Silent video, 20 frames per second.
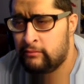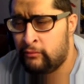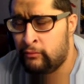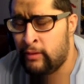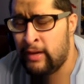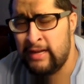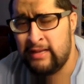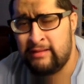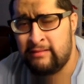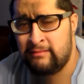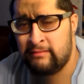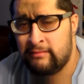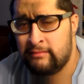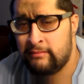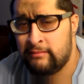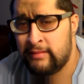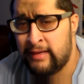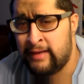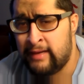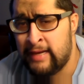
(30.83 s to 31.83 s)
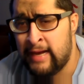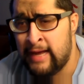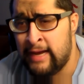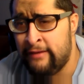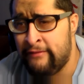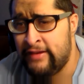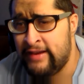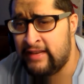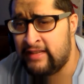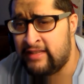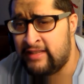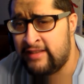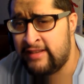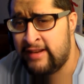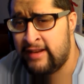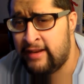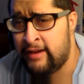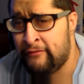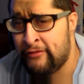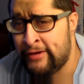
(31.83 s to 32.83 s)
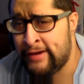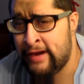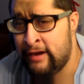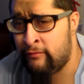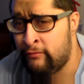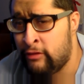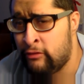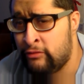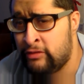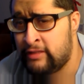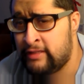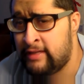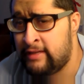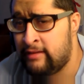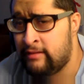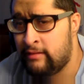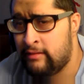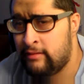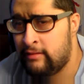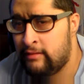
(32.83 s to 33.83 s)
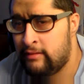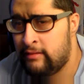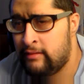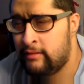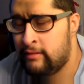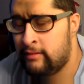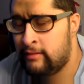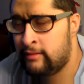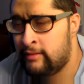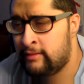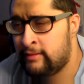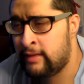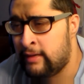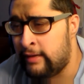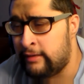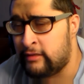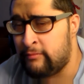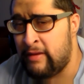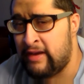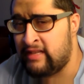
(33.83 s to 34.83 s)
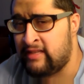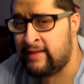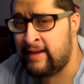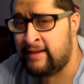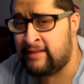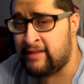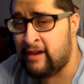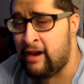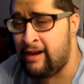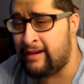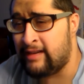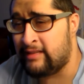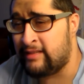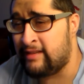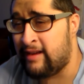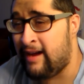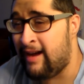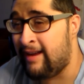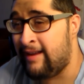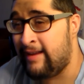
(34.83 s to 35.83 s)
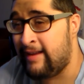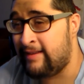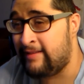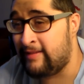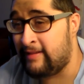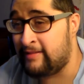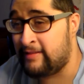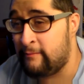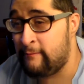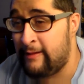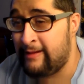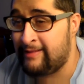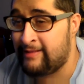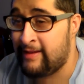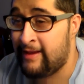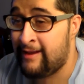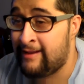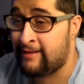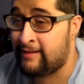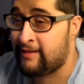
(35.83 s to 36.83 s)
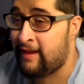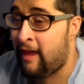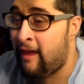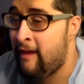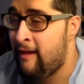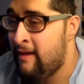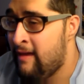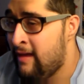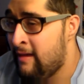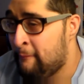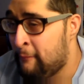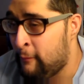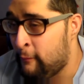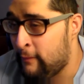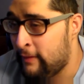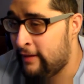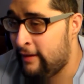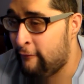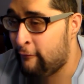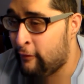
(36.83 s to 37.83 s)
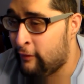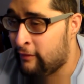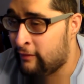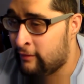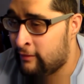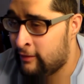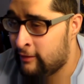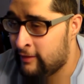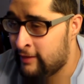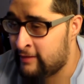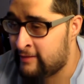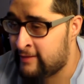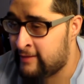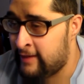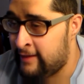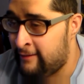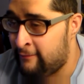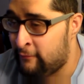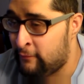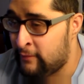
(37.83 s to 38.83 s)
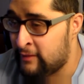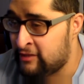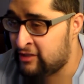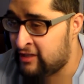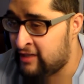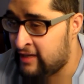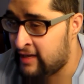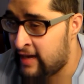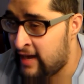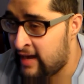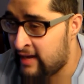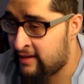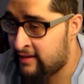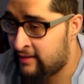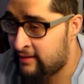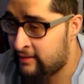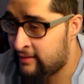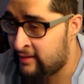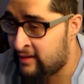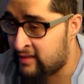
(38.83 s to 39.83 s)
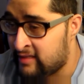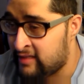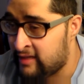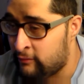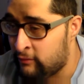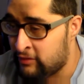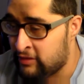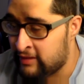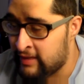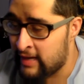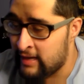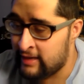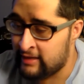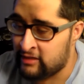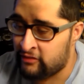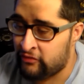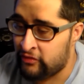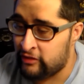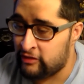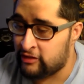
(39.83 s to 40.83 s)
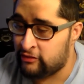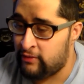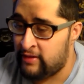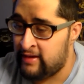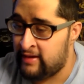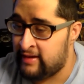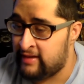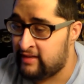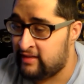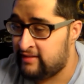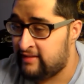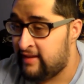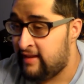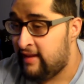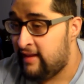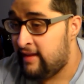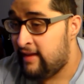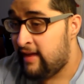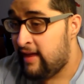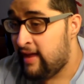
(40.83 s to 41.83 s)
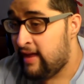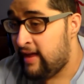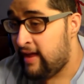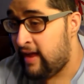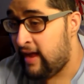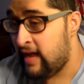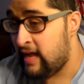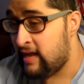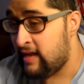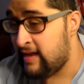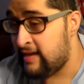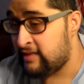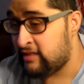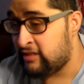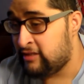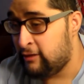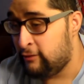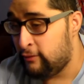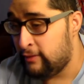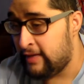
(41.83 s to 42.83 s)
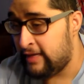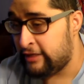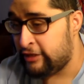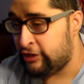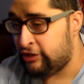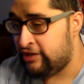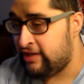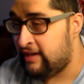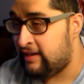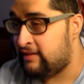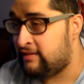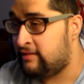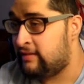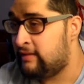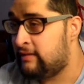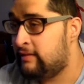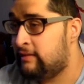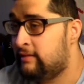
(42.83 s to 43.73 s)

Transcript: What? Kind of is, isn't it, if you're getting roasted? That doesn't make sense, Akasan. It doesn't make sense. But whatever. Let's see what you got. Let's see what you got. Let's full screen this. And let's do this shit.